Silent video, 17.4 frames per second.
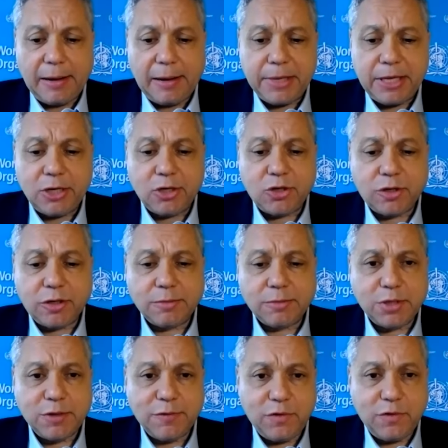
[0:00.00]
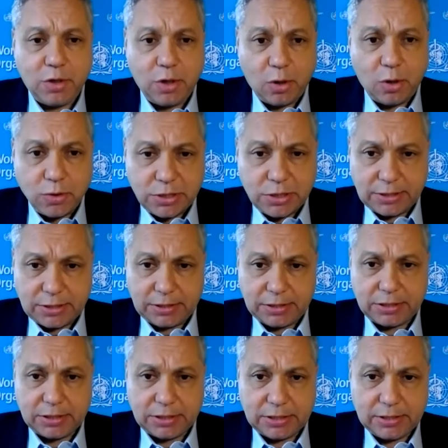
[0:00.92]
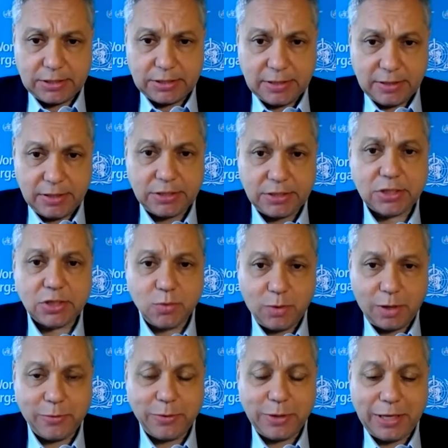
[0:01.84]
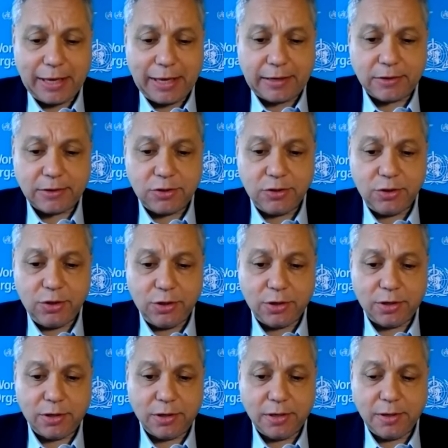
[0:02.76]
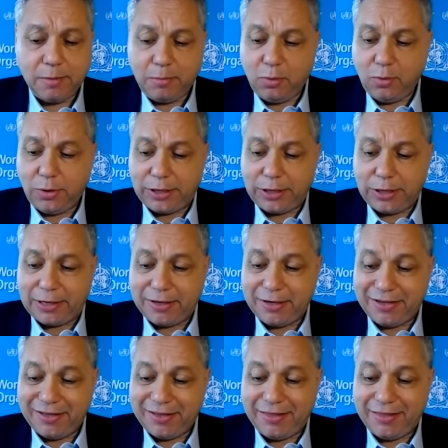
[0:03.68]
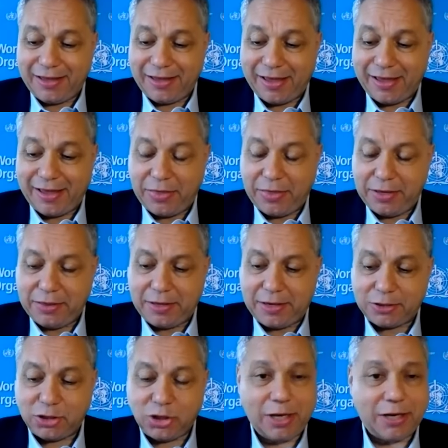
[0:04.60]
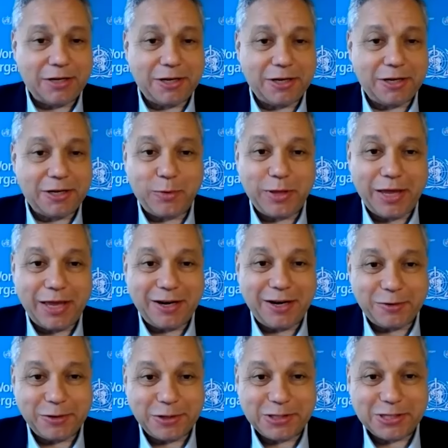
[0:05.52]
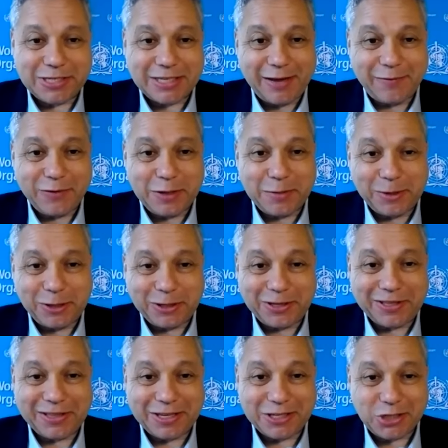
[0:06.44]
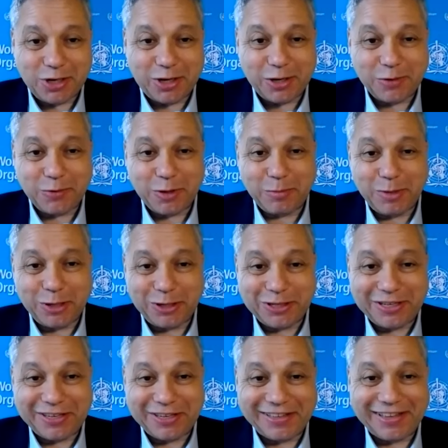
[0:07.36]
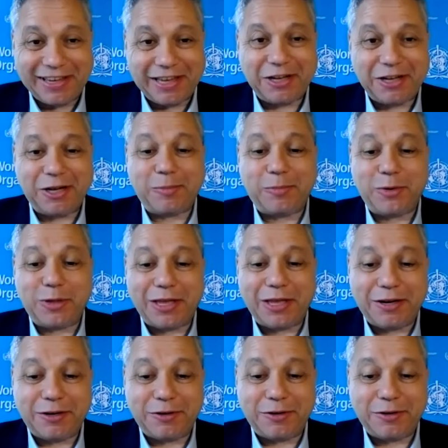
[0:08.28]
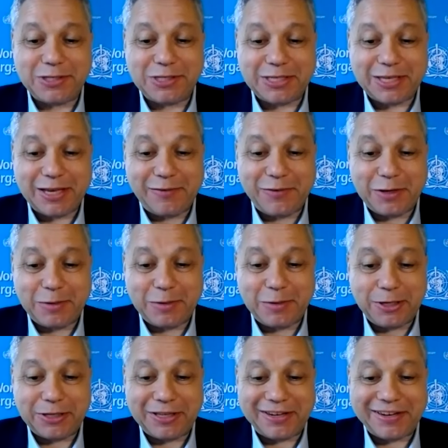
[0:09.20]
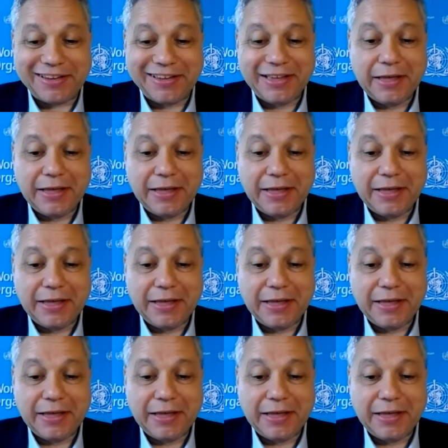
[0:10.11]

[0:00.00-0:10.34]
In terms of doses, this is where we get to your point. I think they actually ended up with 870 million. They started with a billion, they ended up with 870 million.